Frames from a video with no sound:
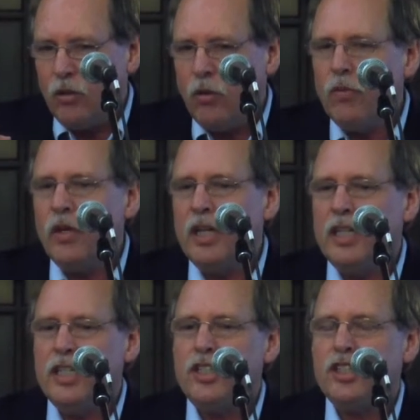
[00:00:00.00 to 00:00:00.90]
over
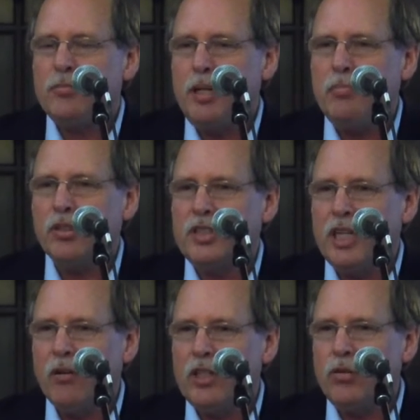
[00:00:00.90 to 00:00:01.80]
indigenous peoples'
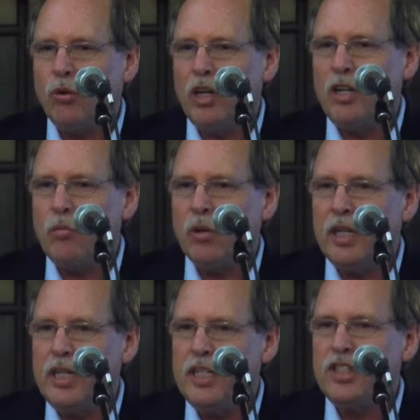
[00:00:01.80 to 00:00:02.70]
territory where
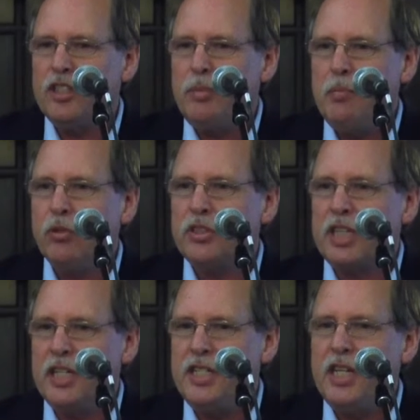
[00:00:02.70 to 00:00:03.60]
indigenous peoples
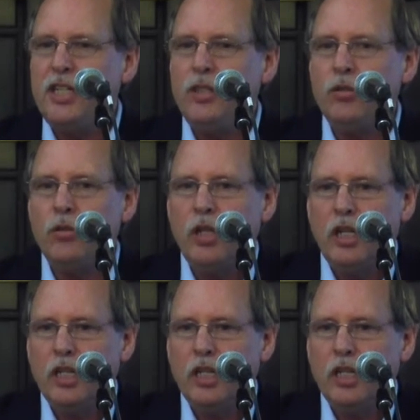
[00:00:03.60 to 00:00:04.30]
continue